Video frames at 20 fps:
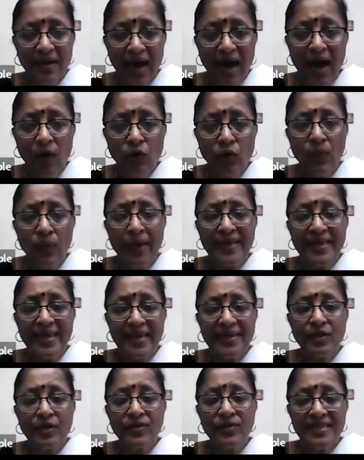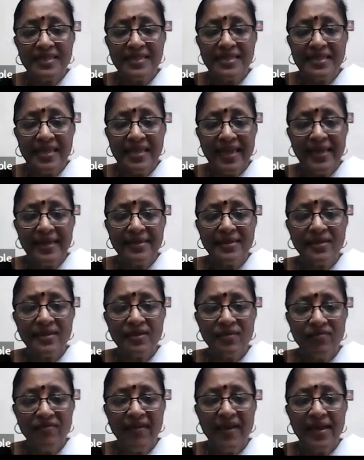how do I get to that state
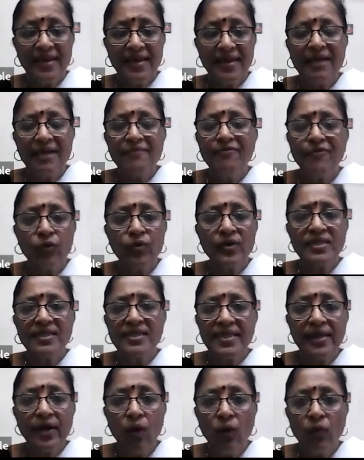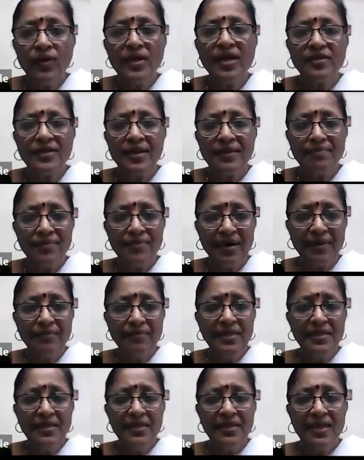where I'm focusing only on the
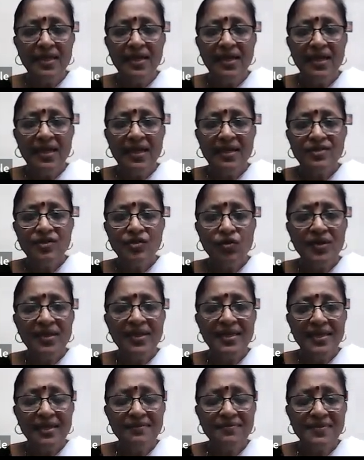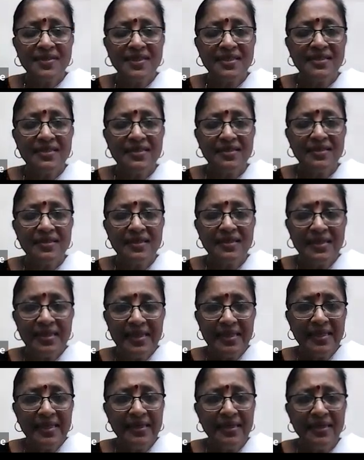Brahman? So he gives
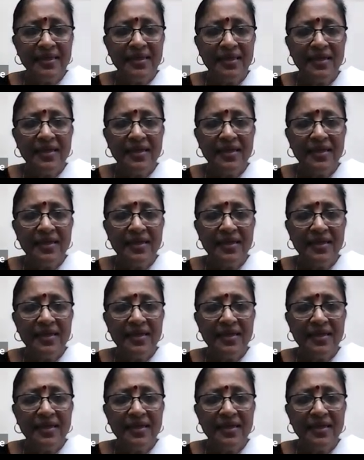the